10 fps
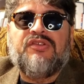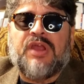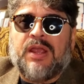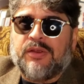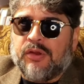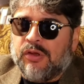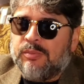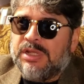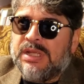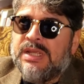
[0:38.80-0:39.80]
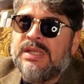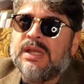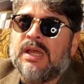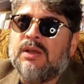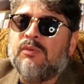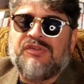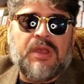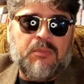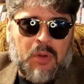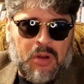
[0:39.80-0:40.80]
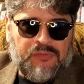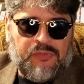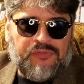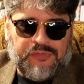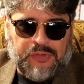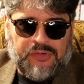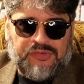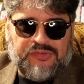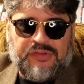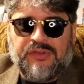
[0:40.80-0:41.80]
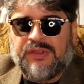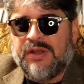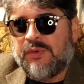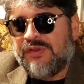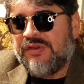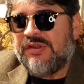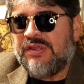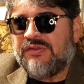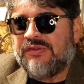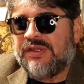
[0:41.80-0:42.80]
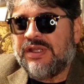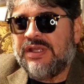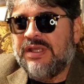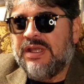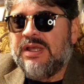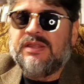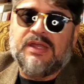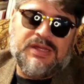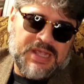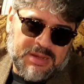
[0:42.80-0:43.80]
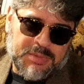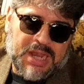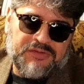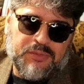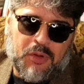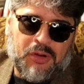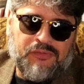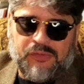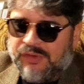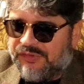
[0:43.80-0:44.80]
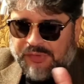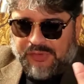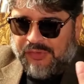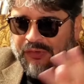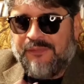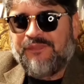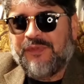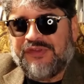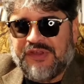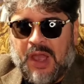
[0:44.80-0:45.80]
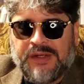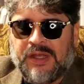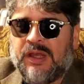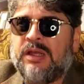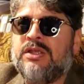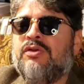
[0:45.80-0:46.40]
Jack Kirby was at Marvel first, then went to DC, then came back to Marvel. It's a whole saga.